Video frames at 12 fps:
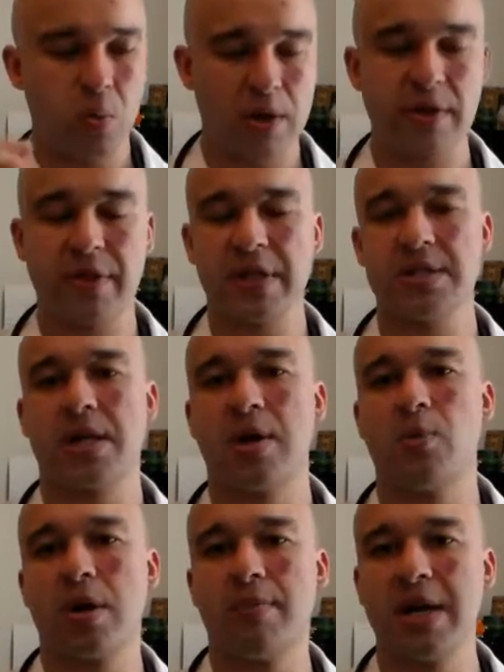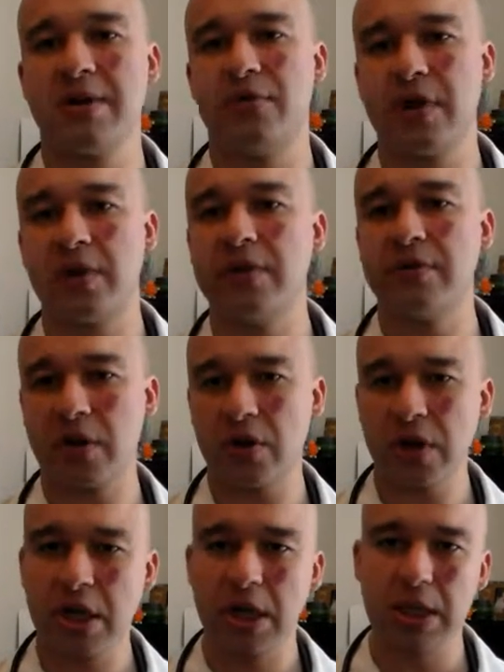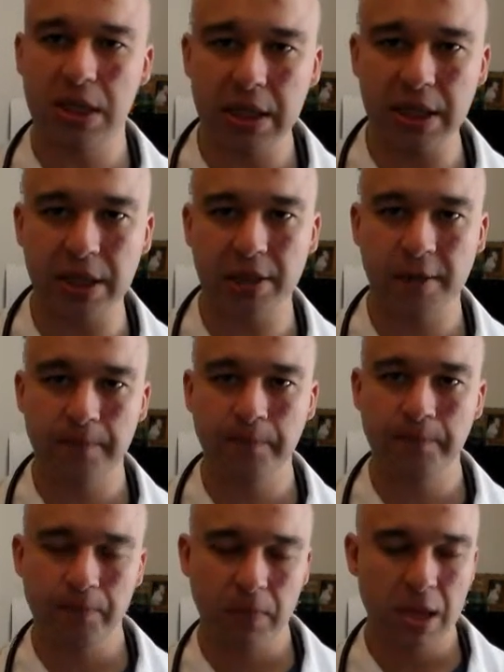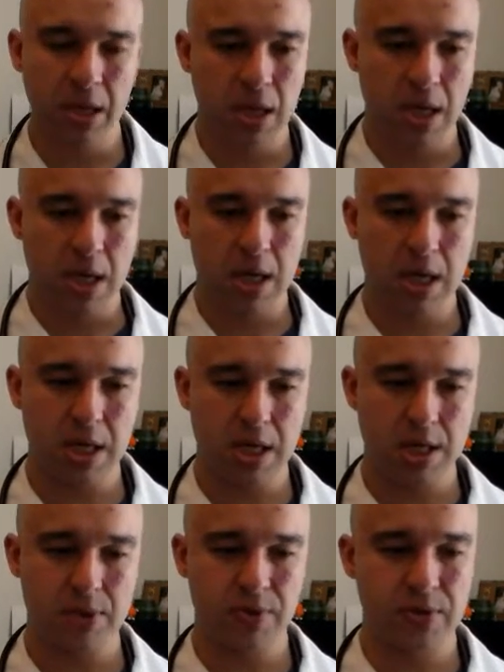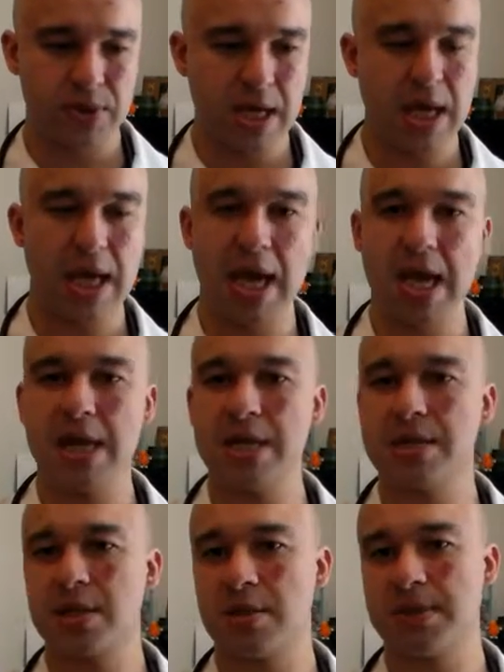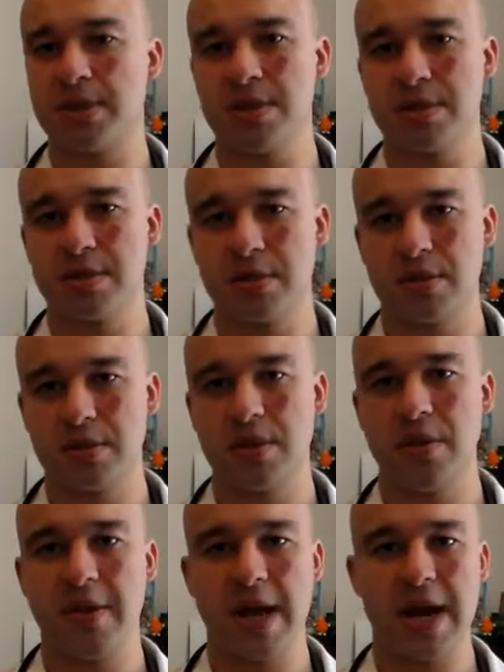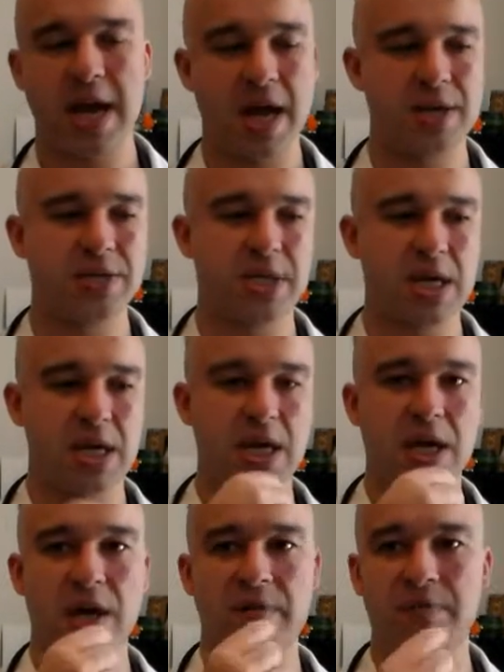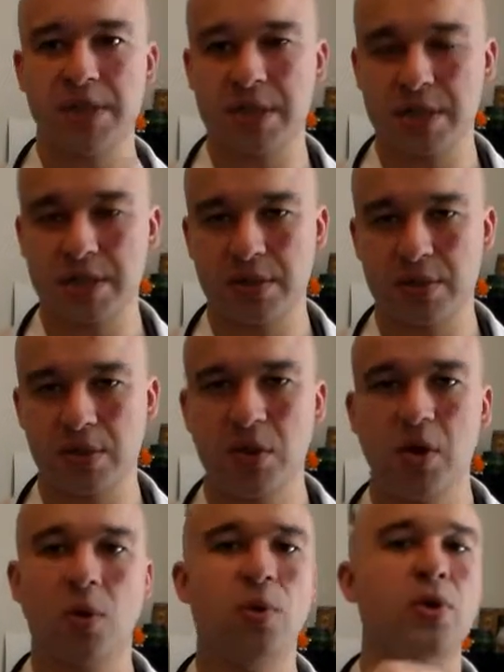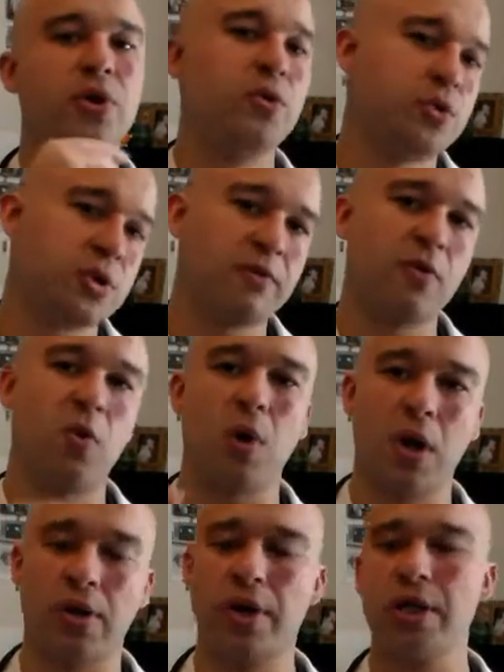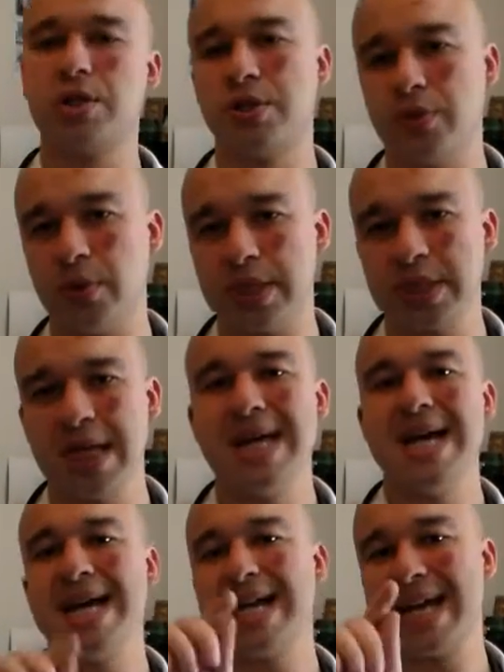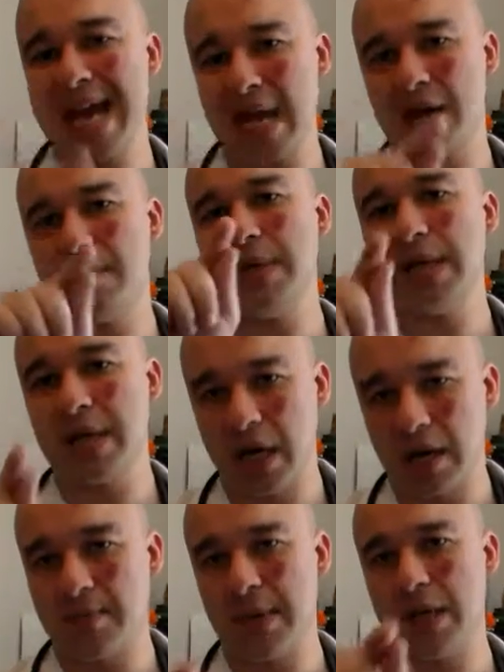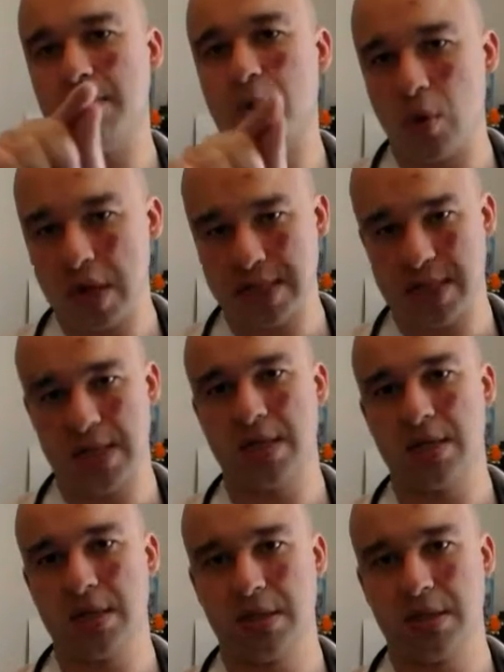One of the things that I want to make very, very clear is any substance that has any kind of medicinal or nutritive quality to it can become a poison